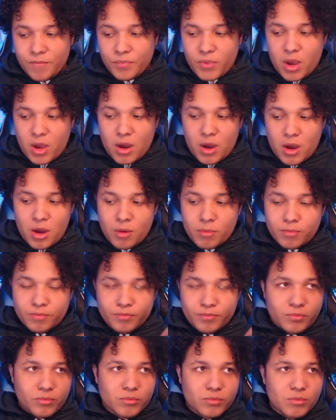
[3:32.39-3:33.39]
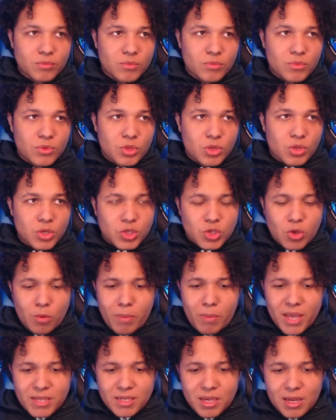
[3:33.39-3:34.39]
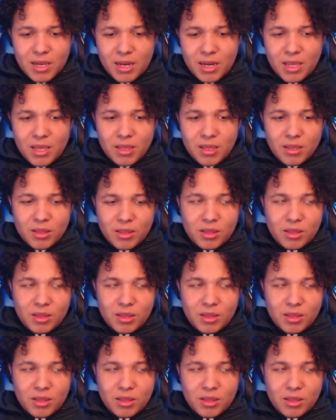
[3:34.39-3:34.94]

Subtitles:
Um, so basically,